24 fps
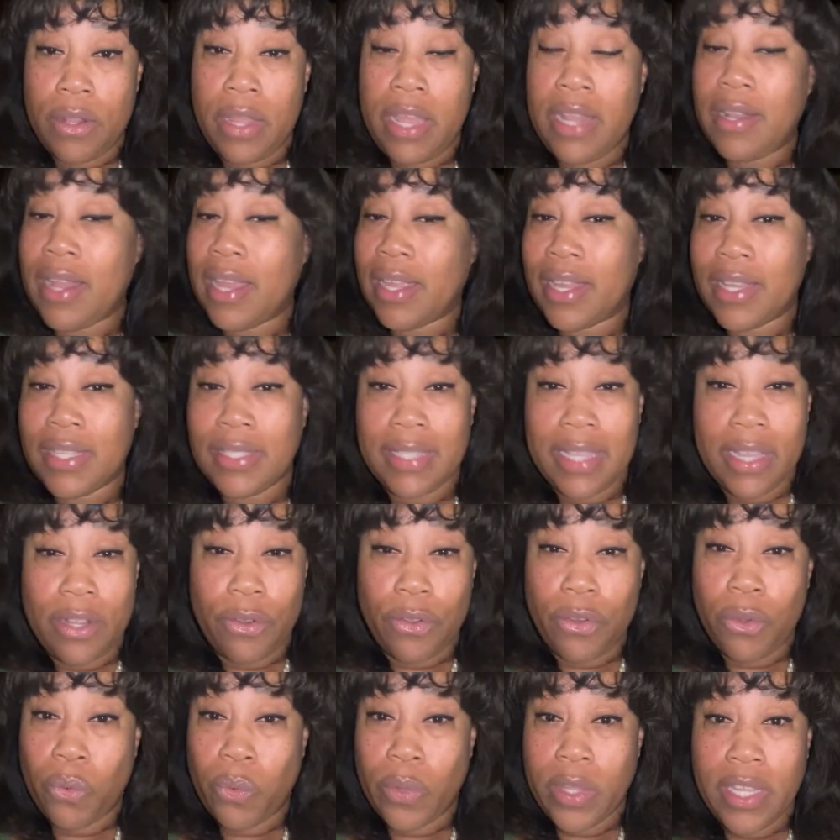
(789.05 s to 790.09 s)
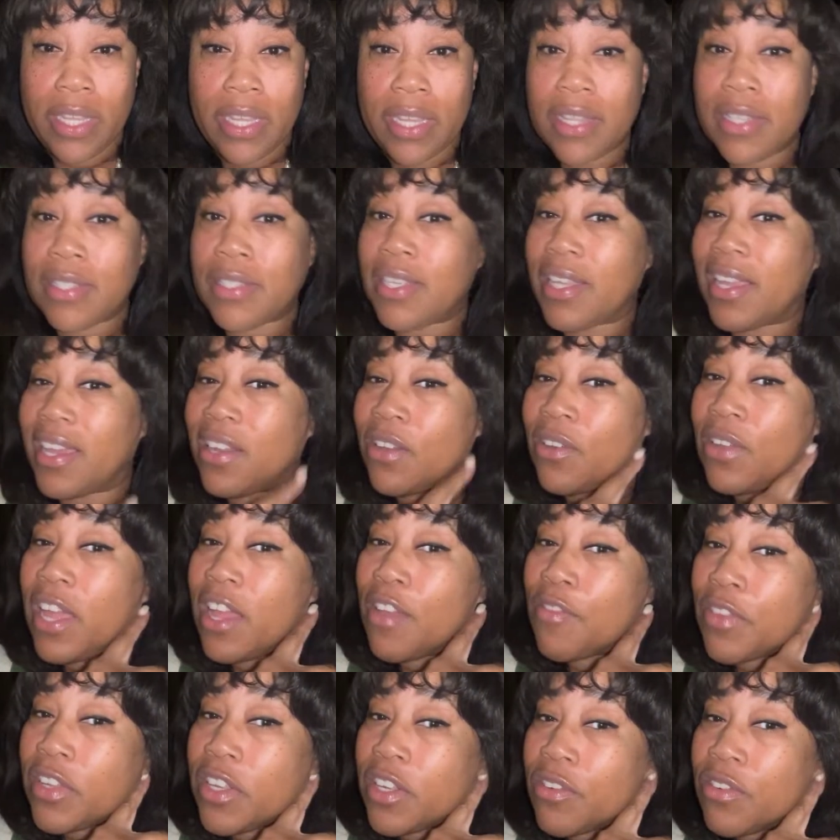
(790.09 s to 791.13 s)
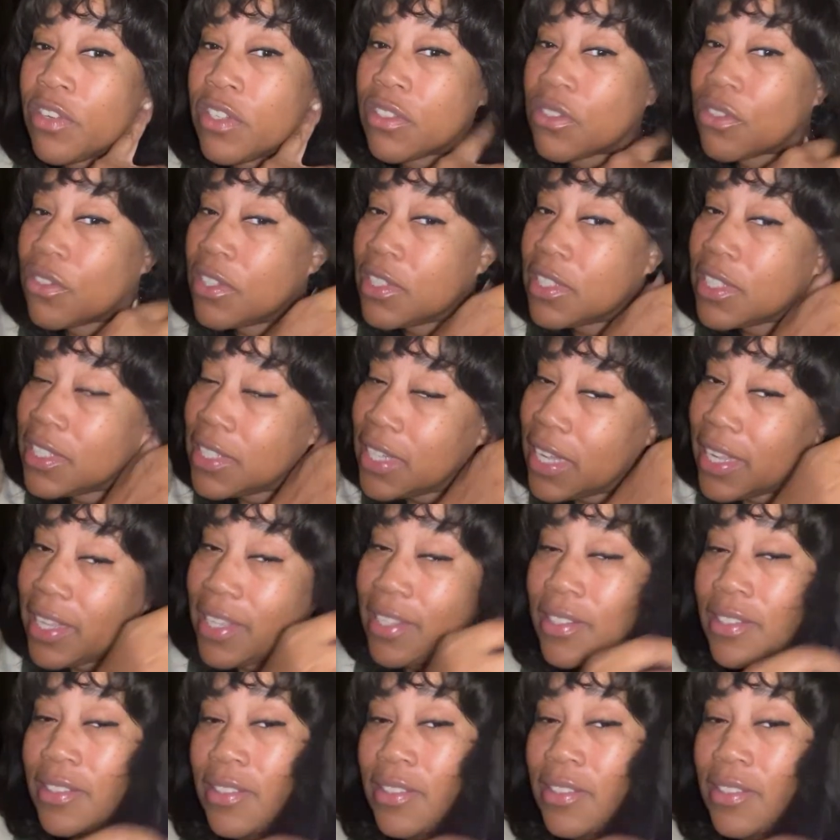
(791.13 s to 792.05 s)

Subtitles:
And like I said, on the weekends, I don't have earrings on today.